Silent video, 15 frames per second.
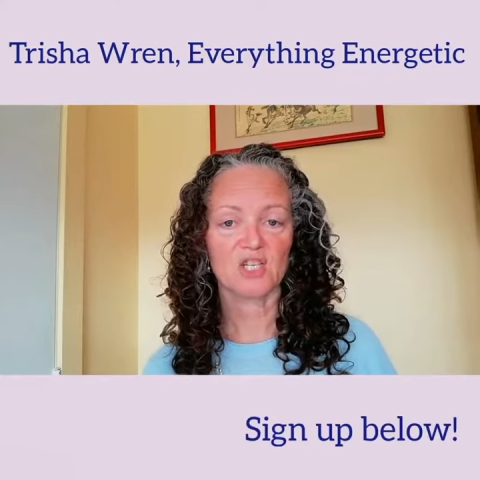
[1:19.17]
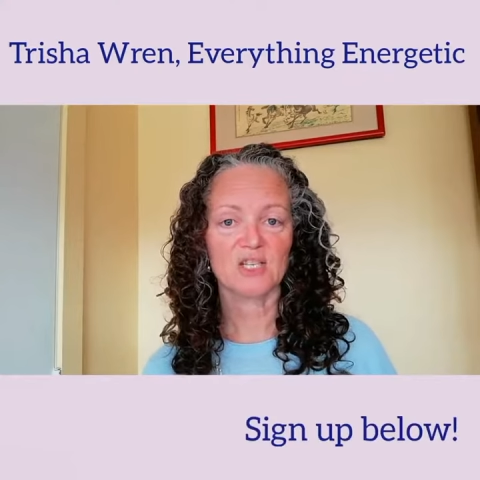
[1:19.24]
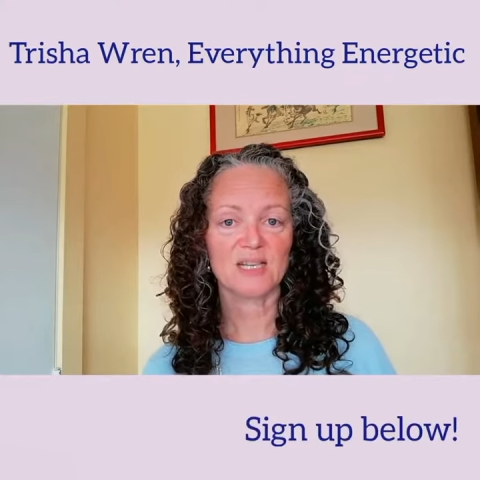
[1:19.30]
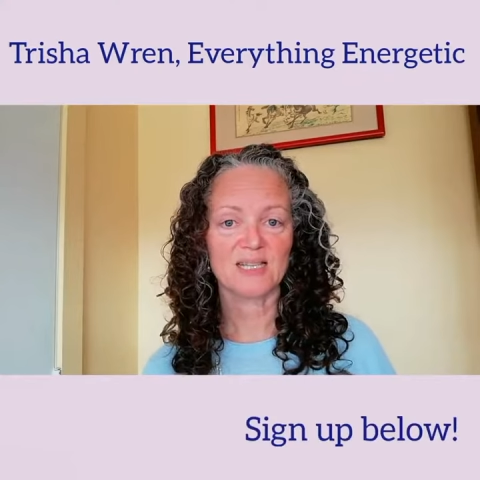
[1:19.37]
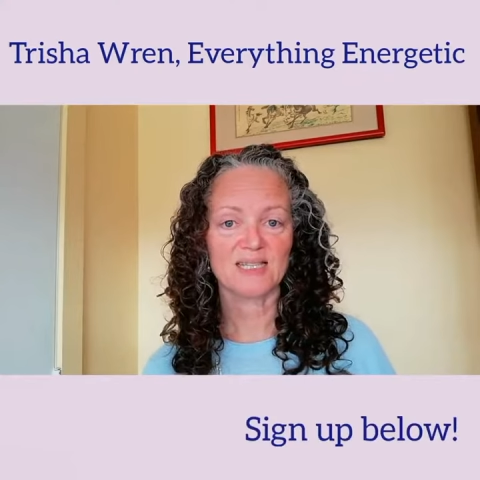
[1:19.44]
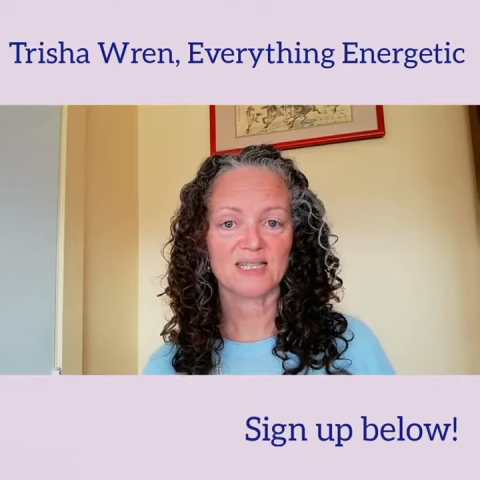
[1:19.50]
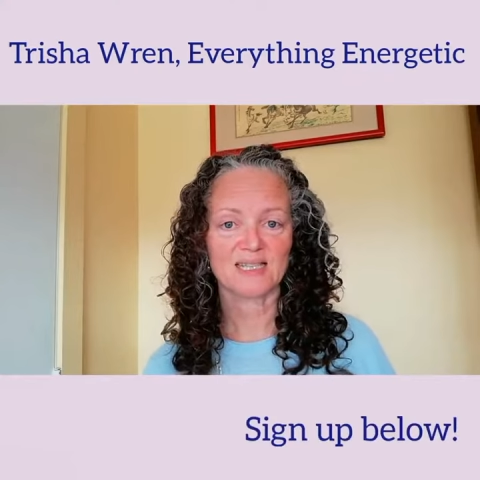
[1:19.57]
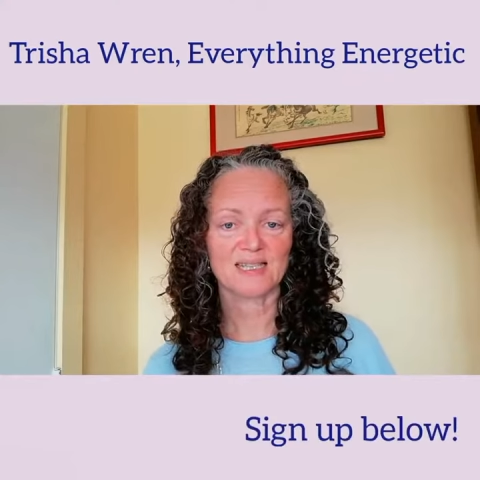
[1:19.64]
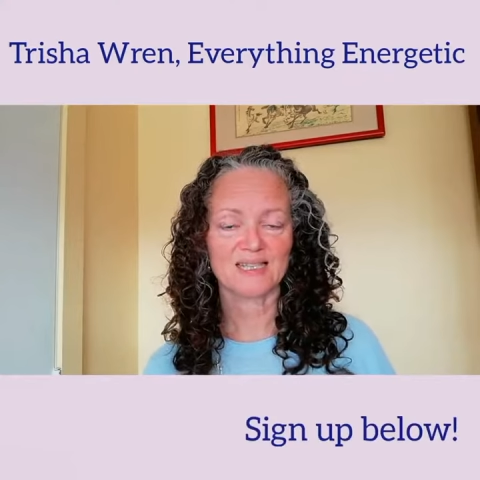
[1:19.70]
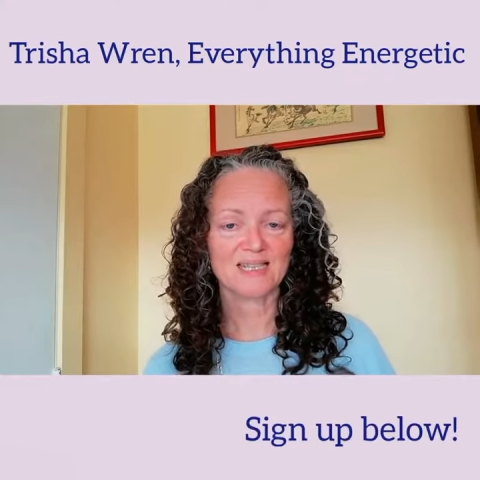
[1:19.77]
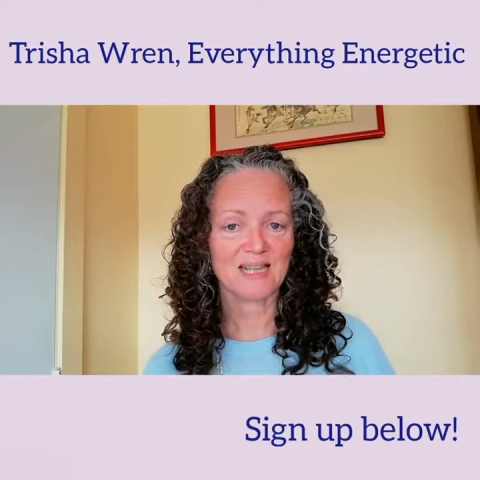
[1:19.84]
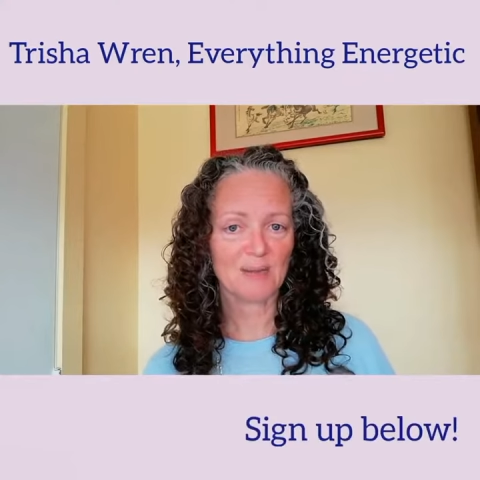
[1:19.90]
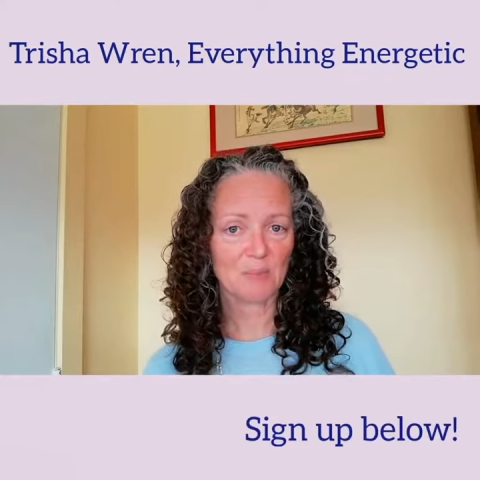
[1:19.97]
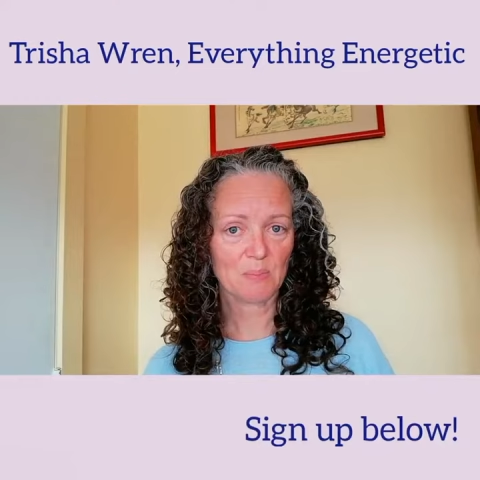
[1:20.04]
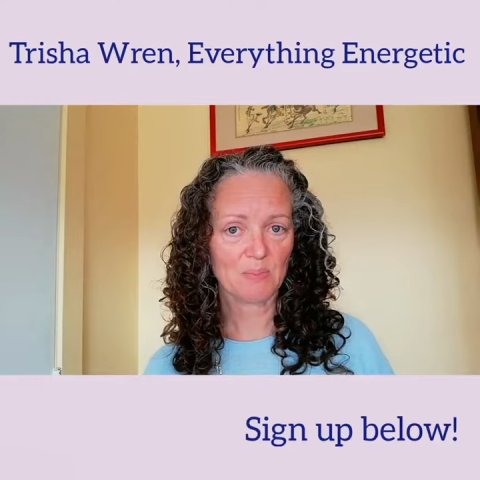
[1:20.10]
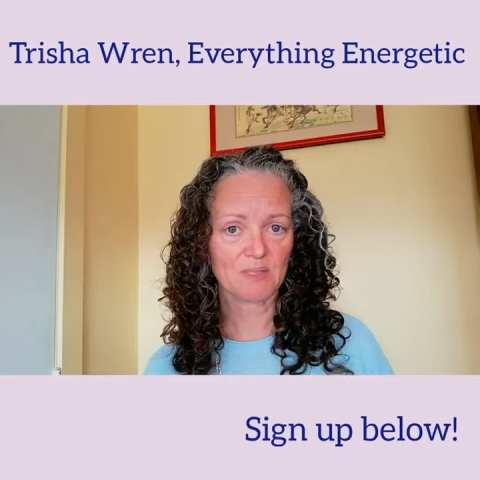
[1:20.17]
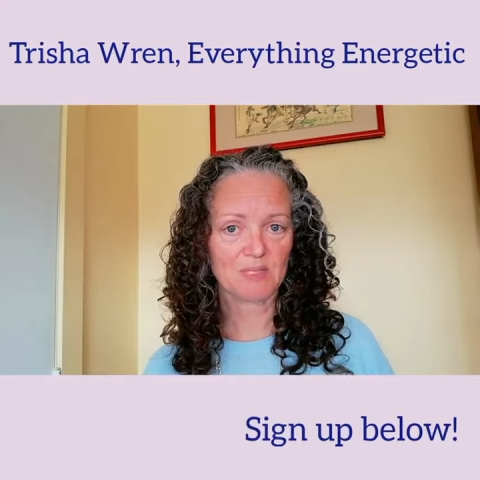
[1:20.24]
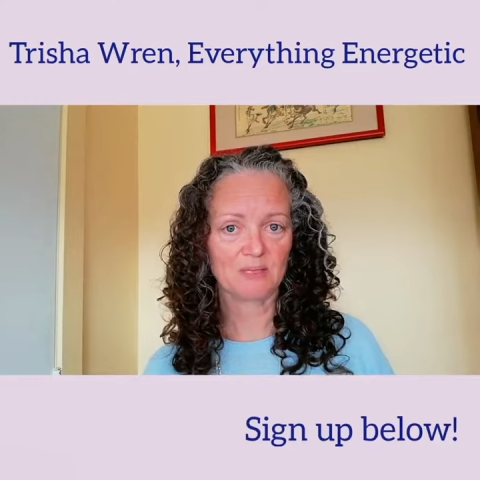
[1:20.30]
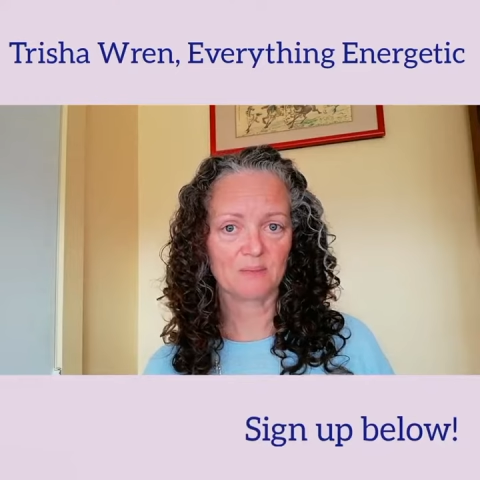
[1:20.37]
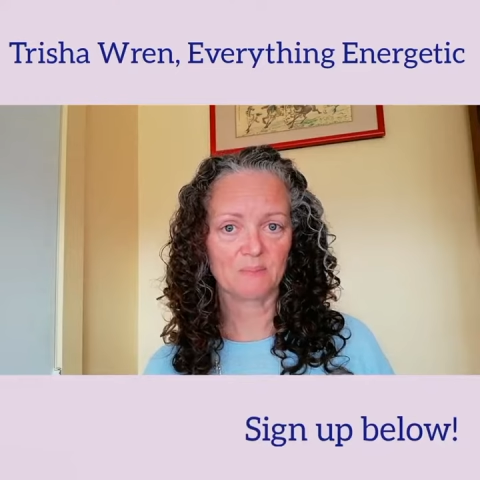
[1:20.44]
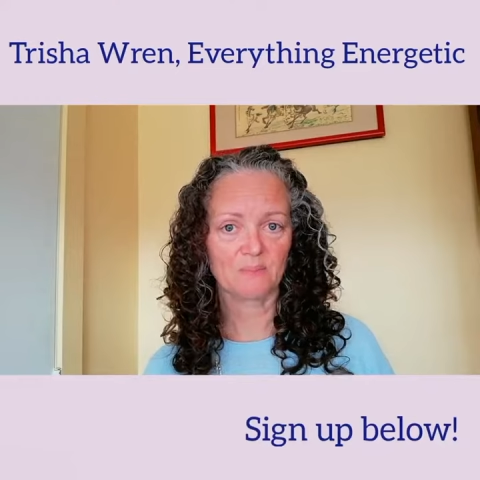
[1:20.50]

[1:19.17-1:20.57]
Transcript: hints and tips,